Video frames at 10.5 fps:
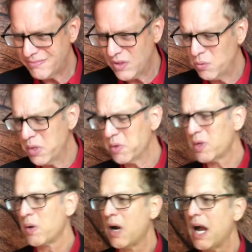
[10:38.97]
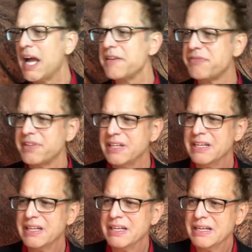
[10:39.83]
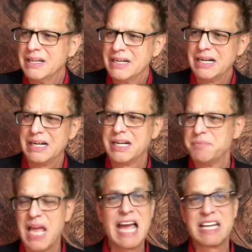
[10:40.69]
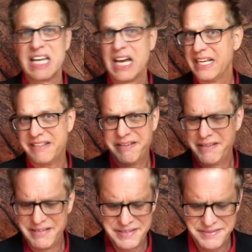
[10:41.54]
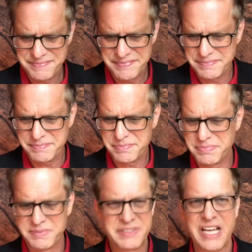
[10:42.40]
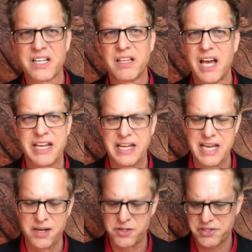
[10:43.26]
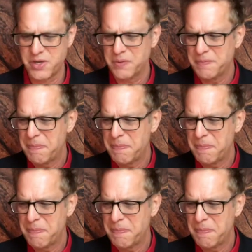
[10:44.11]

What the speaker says: We would arrive at night, 10 o'clock at night or so.